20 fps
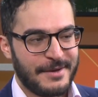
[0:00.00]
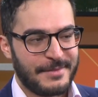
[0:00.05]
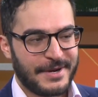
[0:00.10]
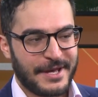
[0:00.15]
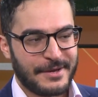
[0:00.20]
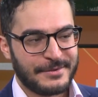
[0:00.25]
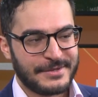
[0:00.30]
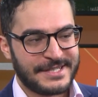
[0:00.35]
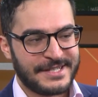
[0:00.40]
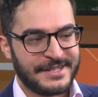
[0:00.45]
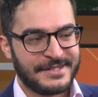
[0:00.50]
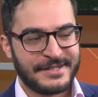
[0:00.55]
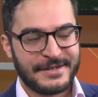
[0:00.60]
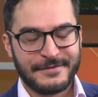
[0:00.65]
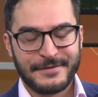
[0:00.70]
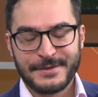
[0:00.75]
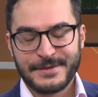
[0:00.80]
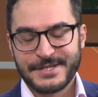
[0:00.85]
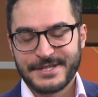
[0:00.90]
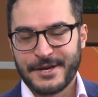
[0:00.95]
But I will say to the
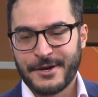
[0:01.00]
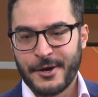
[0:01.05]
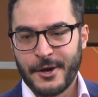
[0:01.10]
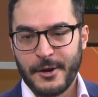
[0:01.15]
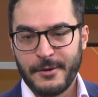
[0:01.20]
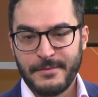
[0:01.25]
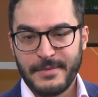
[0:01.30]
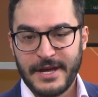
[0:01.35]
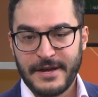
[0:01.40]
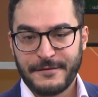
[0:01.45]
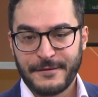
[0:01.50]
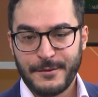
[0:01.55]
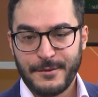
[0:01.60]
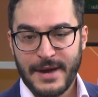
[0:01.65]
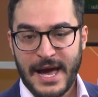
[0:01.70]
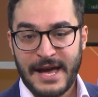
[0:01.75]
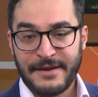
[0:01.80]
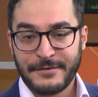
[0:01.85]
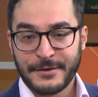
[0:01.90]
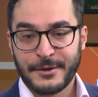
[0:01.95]
viewers at home, if you
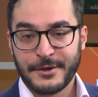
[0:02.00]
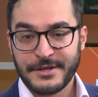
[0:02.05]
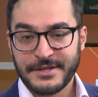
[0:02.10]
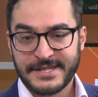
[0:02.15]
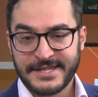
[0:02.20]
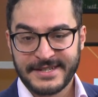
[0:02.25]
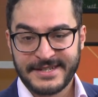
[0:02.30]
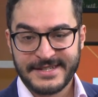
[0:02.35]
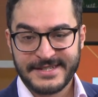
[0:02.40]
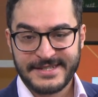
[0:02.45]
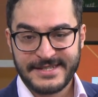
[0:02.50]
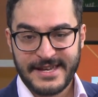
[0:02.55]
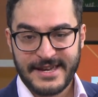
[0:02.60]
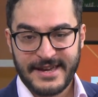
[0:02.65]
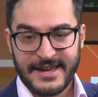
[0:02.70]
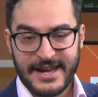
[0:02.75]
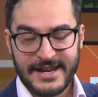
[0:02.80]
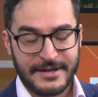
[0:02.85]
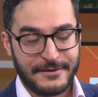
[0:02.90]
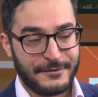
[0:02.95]
haven't got your tickets
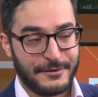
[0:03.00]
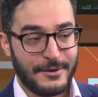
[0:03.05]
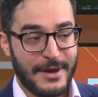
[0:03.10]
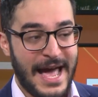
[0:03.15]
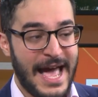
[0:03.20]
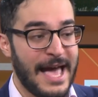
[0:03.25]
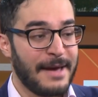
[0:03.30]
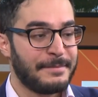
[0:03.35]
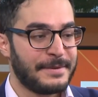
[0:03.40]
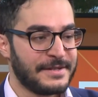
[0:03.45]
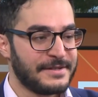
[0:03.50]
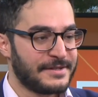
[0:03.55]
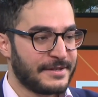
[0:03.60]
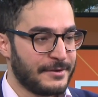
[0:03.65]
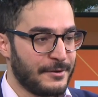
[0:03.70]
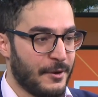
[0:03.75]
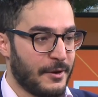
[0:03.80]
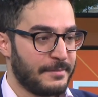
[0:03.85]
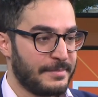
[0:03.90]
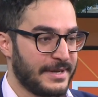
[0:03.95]
yet, and if you happen to not